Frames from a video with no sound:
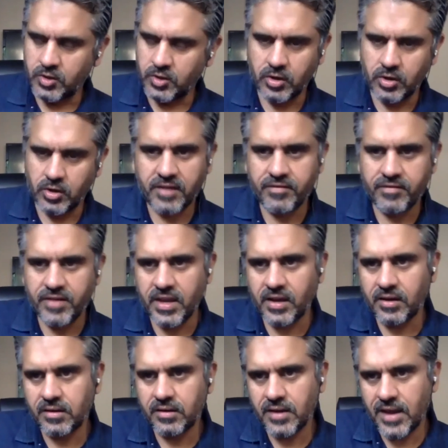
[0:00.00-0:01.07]

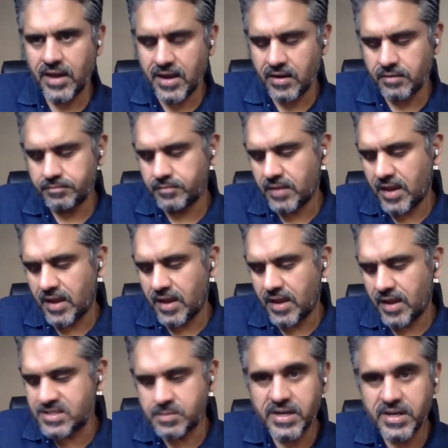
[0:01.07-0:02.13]
giving
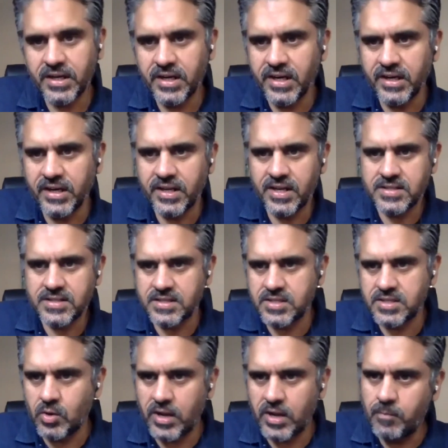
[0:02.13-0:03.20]
as many details as
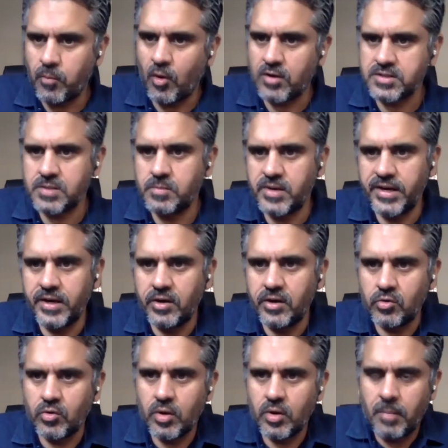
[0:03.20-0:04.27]
you can possibly
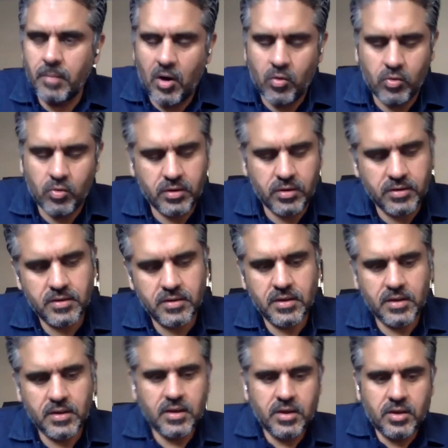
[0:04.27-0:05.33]
do about,
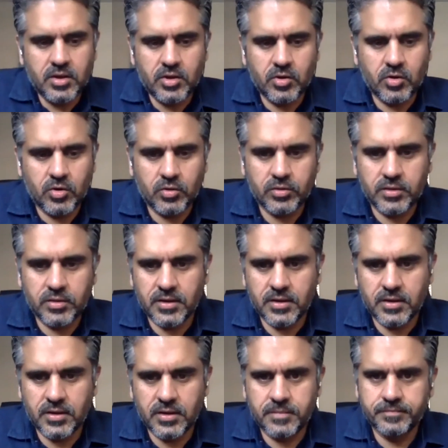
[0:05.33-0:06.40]

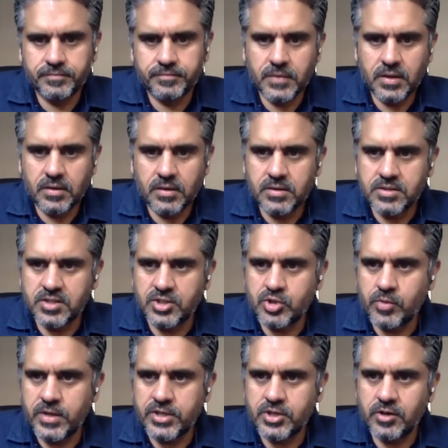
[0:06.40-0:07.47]
the
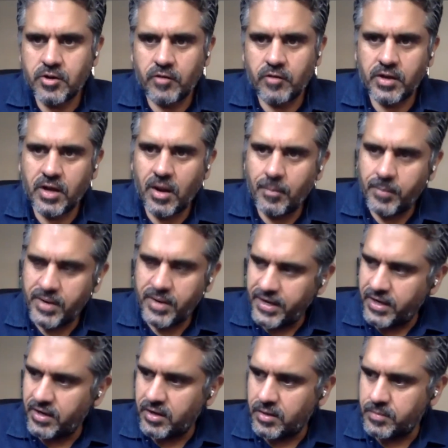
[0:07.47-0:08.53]
situation of the company
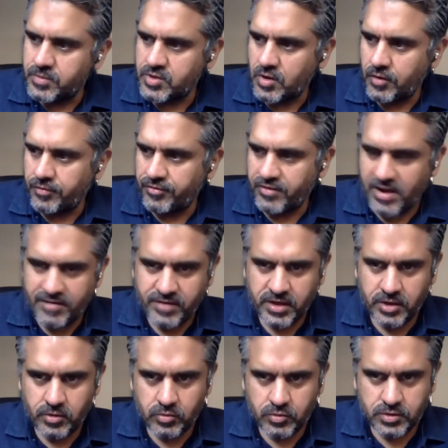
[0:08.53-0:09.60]
in terms of
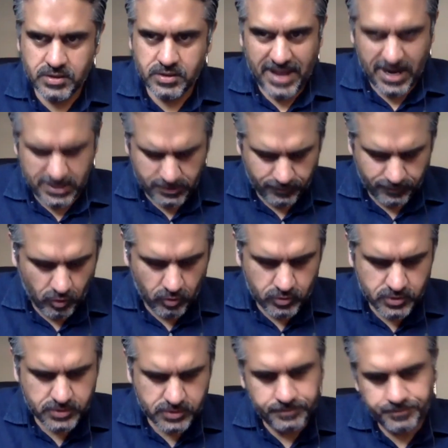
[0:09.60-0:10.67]
revenues, cash
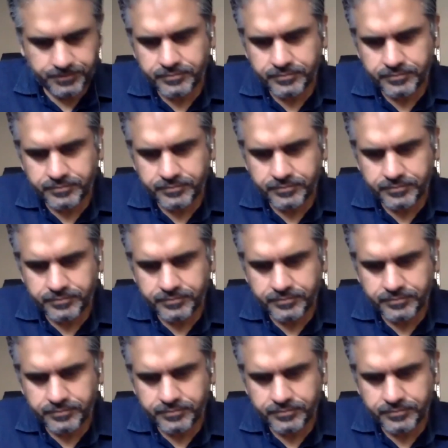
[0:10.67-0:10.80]
flows.